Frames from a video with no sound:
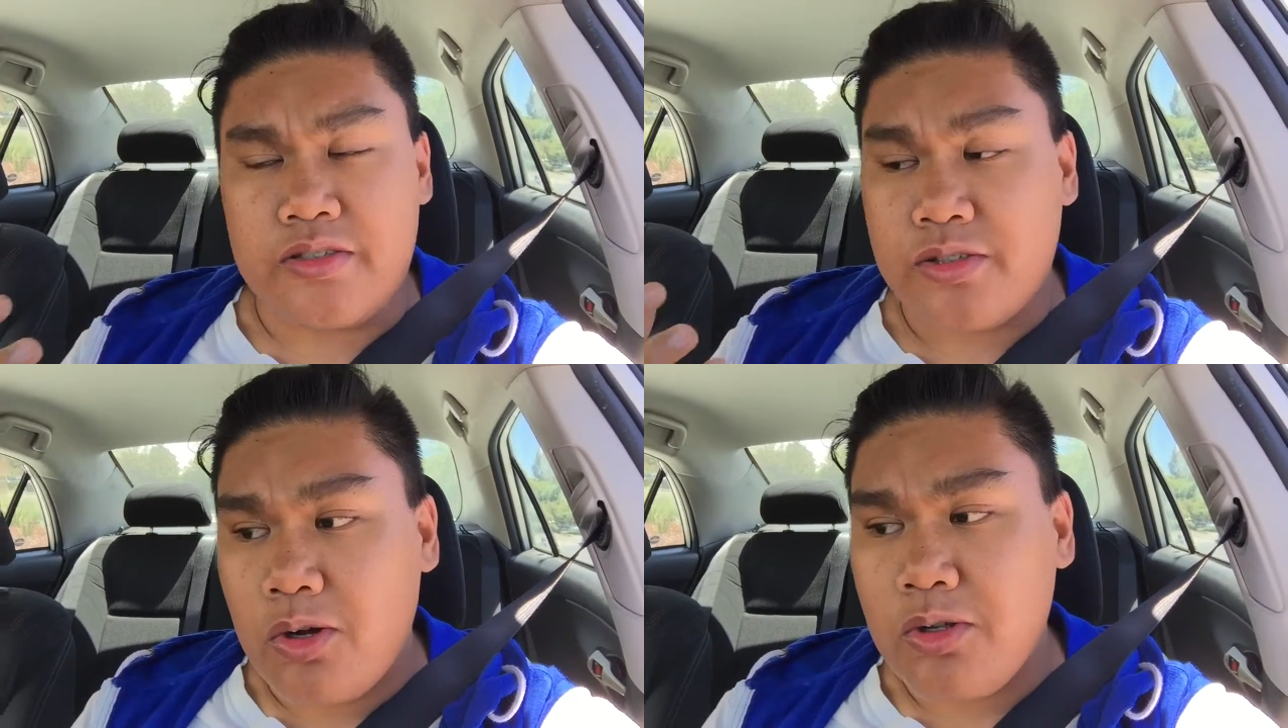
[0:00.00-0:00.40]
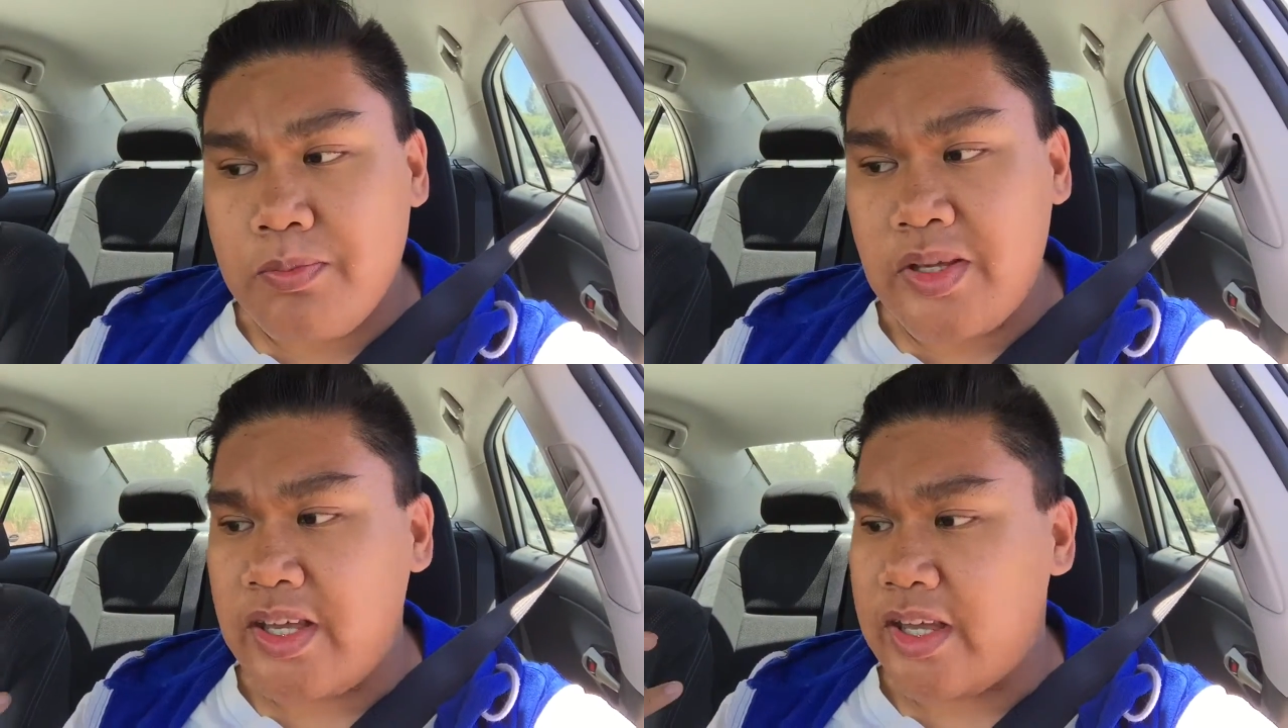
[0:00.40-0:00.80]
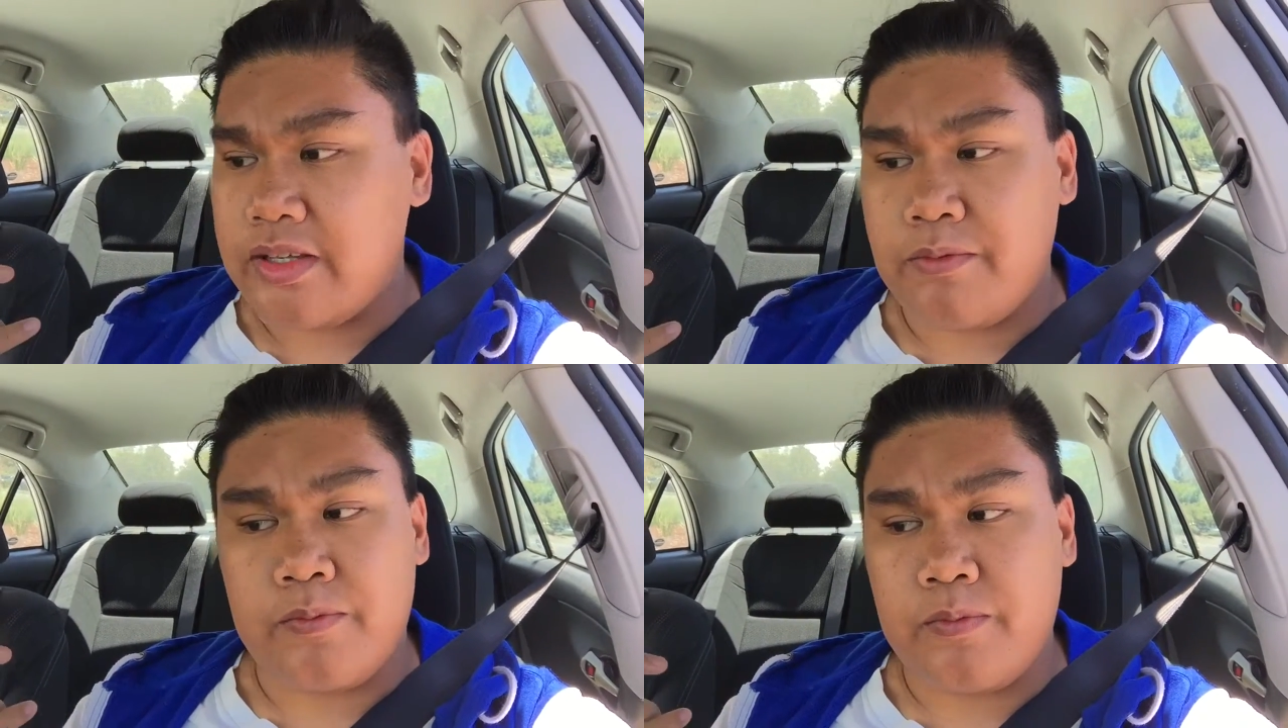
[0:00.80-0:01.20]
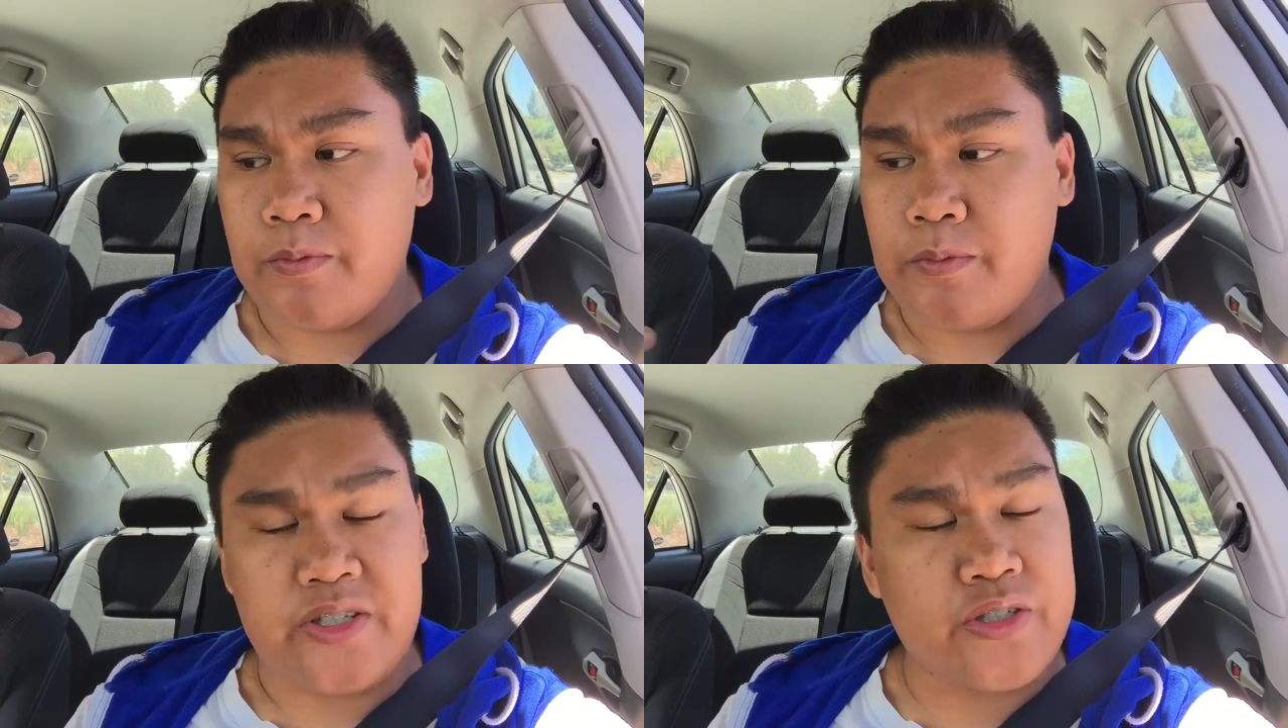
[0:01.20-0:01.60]
told me, and
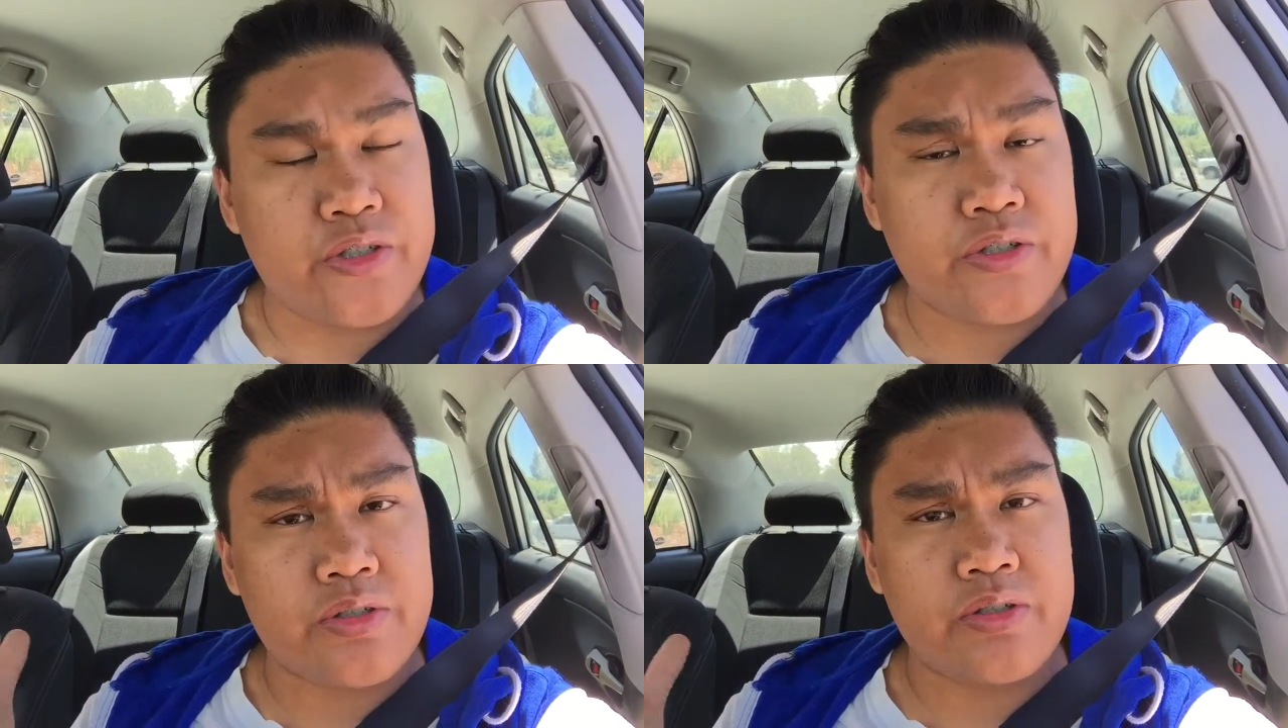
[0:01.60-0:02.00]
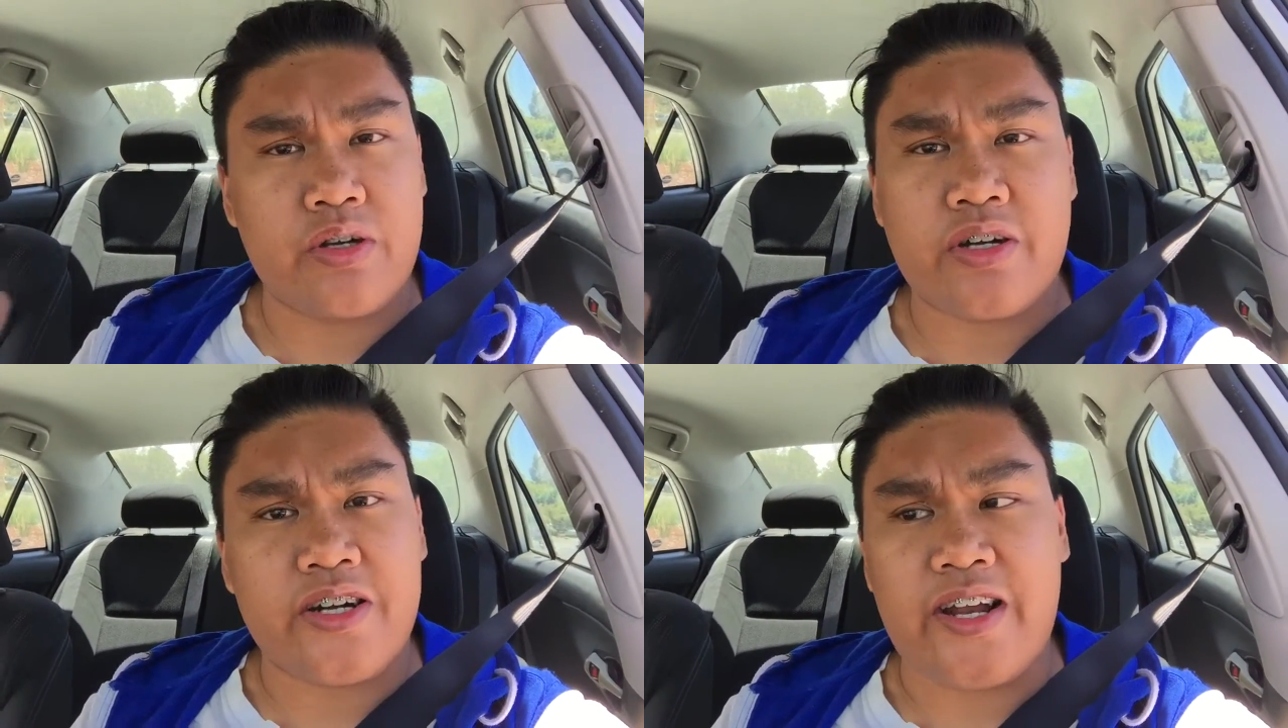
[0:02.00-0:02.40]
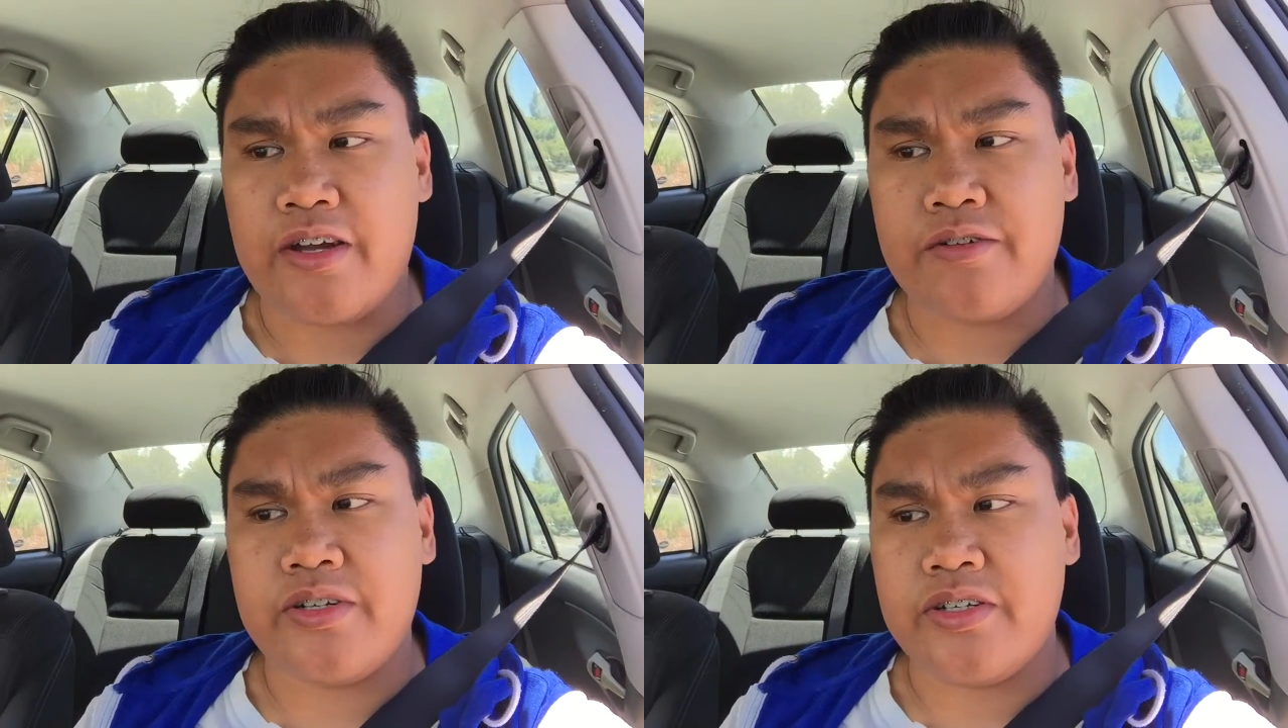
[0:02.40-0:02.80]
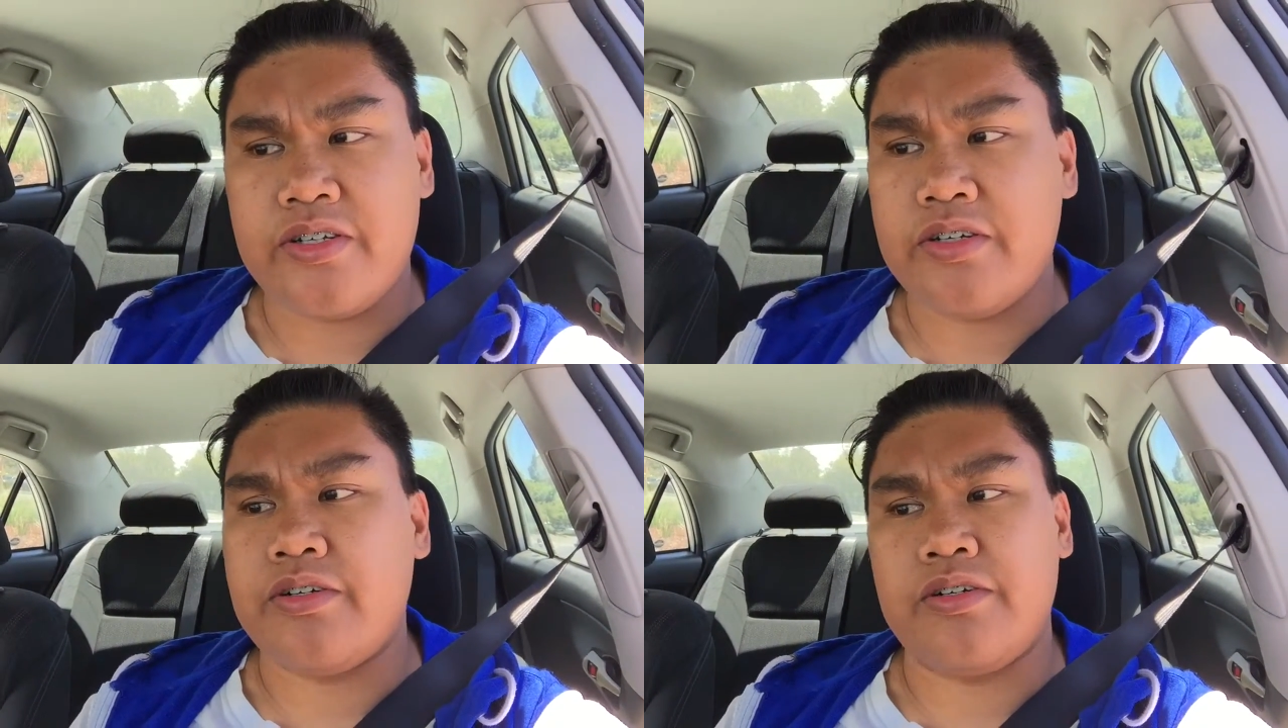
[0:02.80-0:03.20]
we shook her down
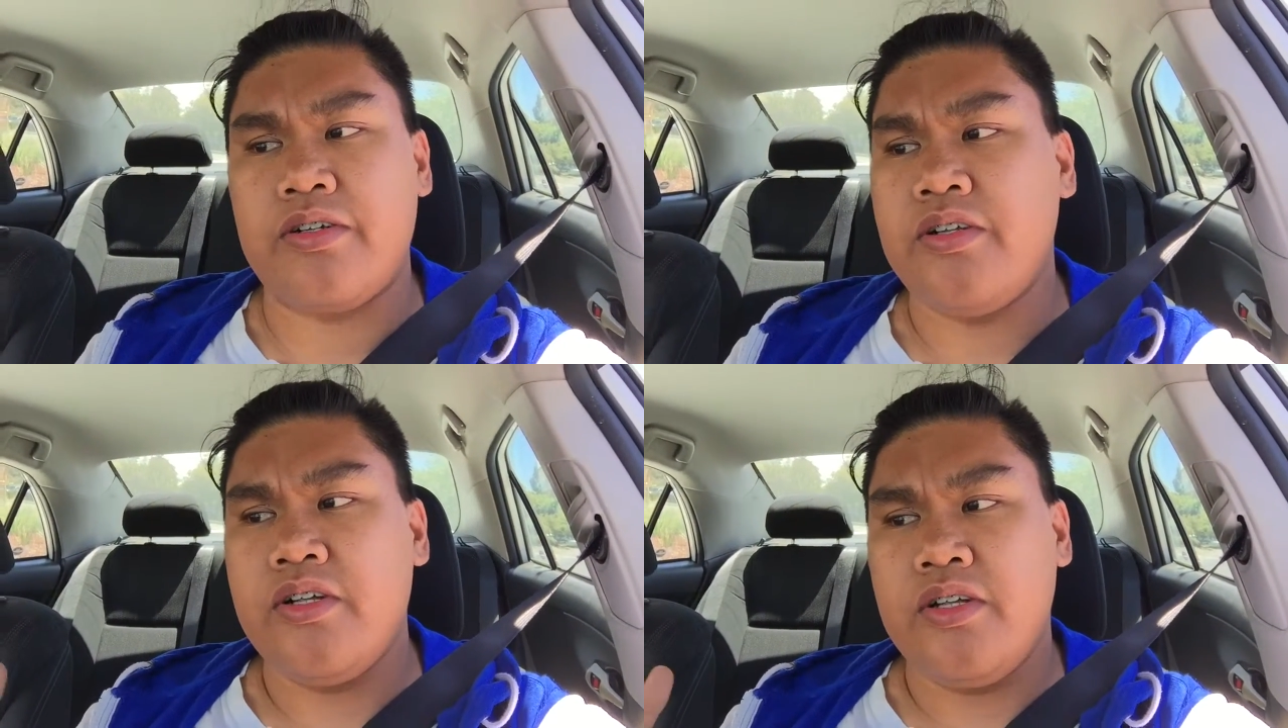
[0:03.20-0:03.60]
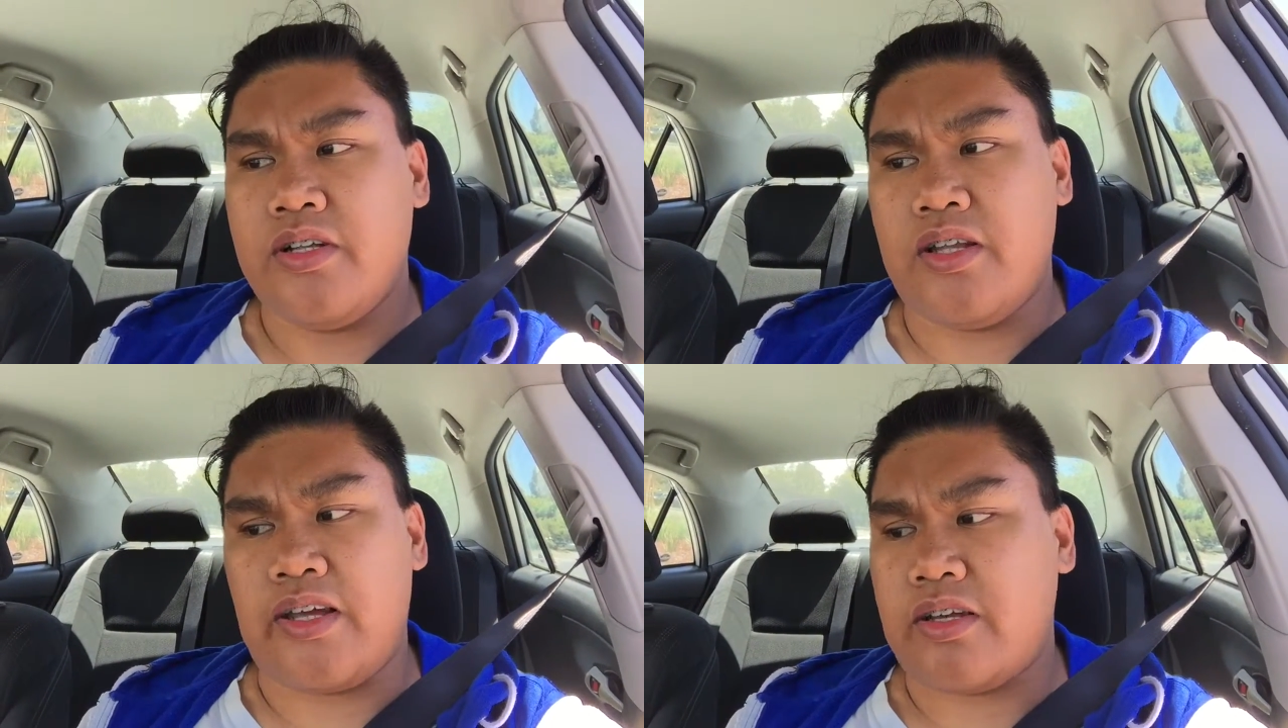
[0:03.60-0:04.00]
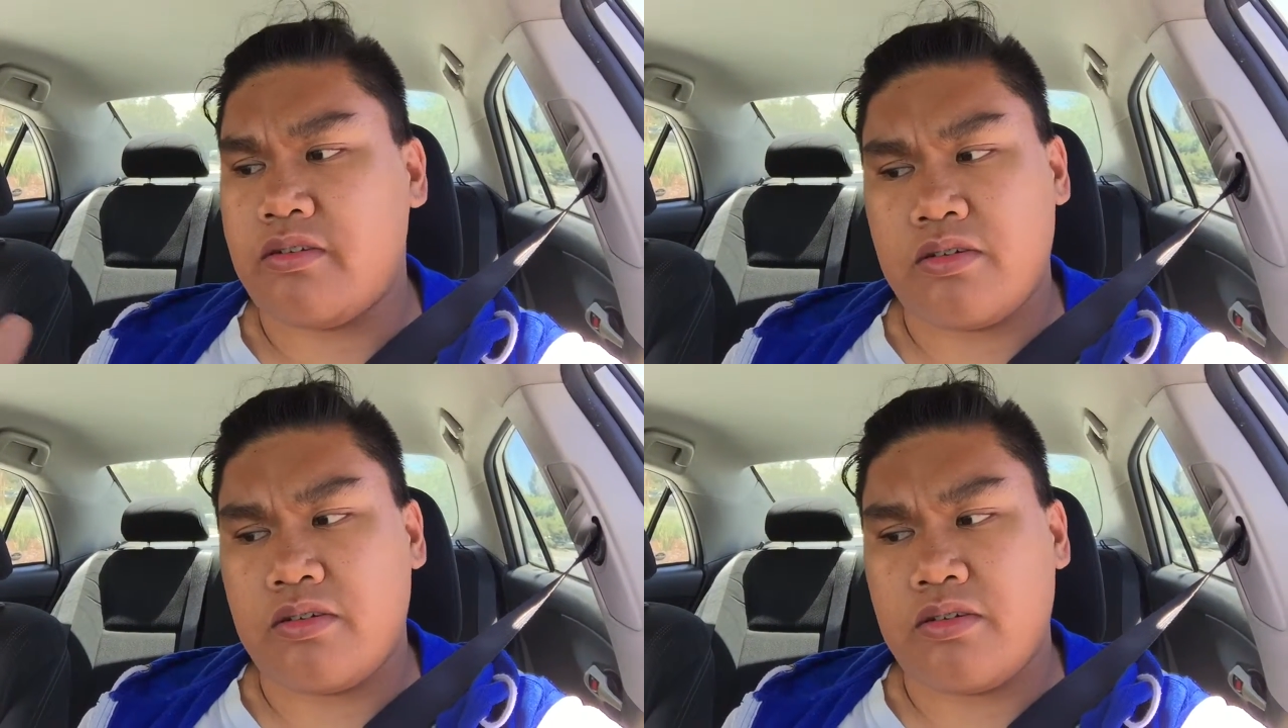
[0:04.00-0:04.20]
until, like,